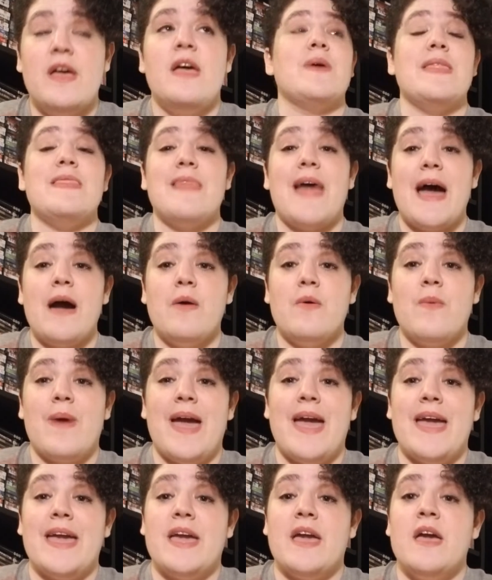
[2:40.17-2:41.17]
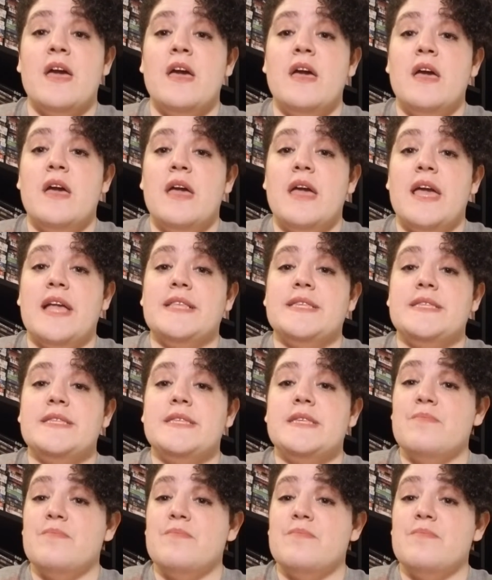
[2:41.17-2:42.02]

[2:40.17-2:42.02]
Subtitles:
And that way, it's